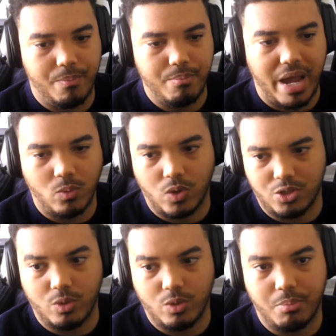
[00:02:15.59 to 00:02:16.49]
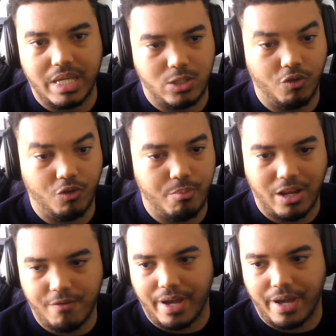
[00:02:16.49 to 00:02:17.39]
Main ones would be sort of
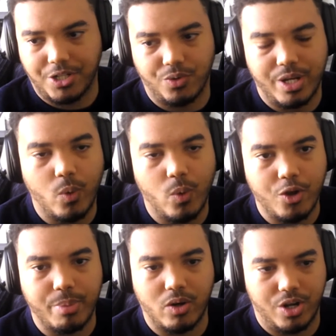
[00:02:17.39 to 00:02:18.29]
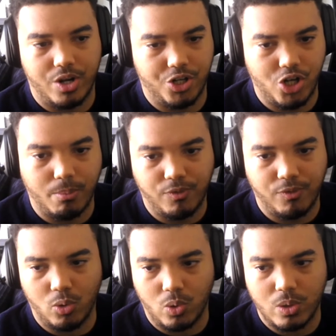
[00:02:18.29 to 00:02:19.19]
manufacturing, where you'll be on a shop
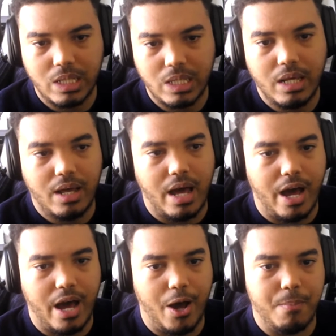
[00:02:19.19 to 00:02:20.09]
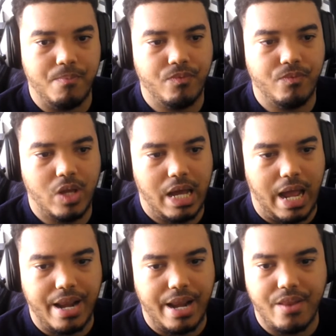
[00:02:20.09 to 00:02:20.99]
floor, um,
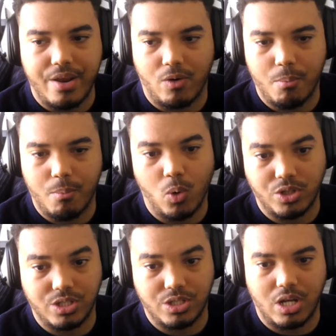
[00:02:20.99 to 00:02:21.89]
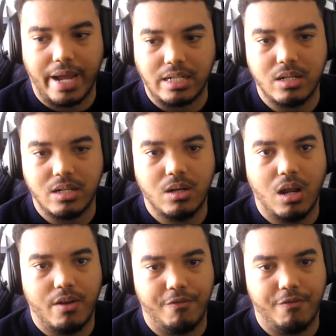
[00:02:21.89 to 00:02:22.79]
and then there are more design
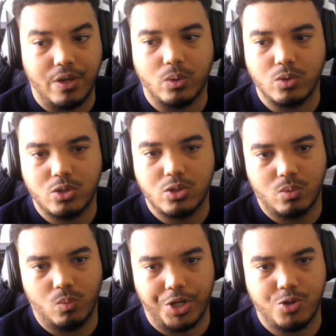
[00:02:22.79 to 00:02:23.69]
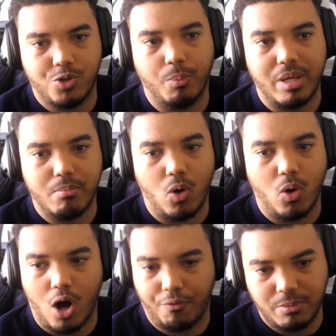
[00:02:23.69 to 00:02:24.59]
fields, which will be
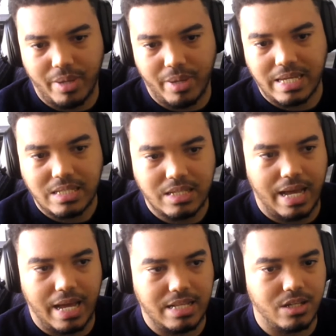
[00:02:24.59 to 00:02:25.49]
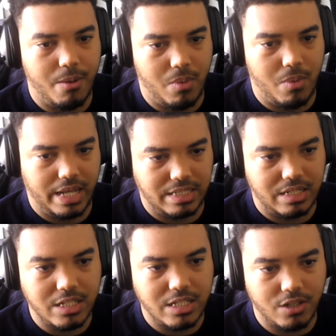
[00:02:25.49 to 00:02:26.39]
more office based. And I
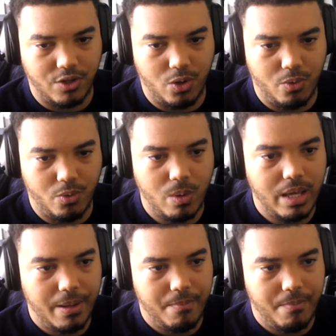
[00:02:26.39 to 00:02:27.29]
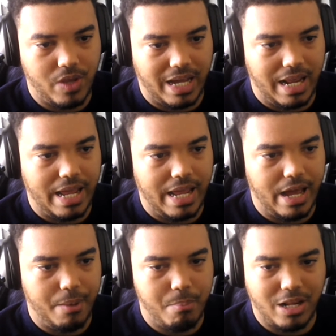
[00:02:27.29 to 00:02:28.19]
did an interview at
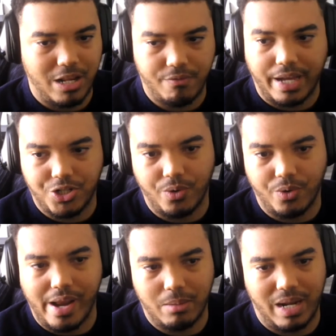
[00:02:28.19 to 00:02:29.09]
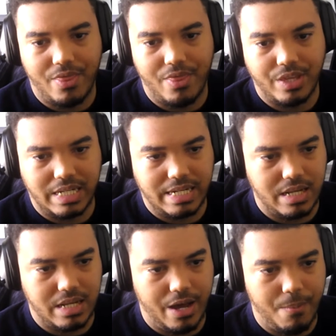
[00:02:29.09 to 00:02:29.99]
a manufacturing plant. They did